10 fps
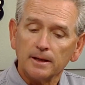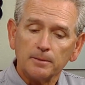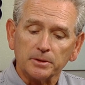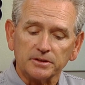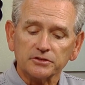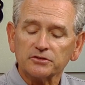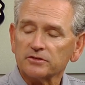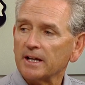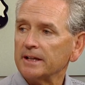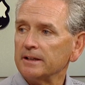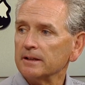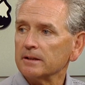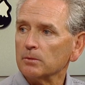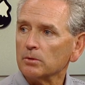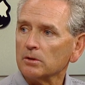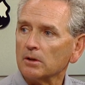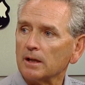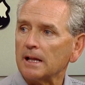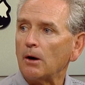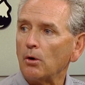but this is an idea that will
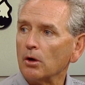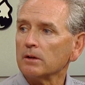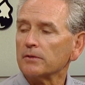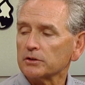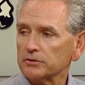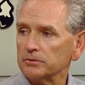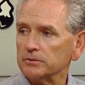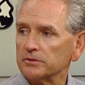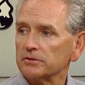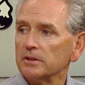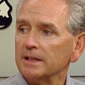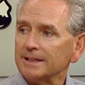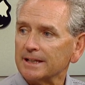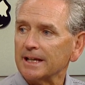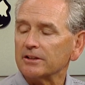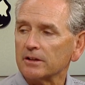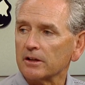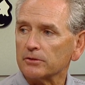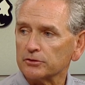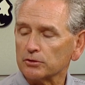allow all of our students to get
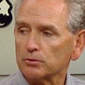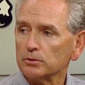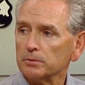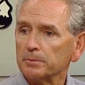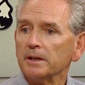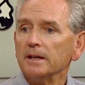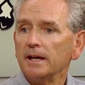together as a group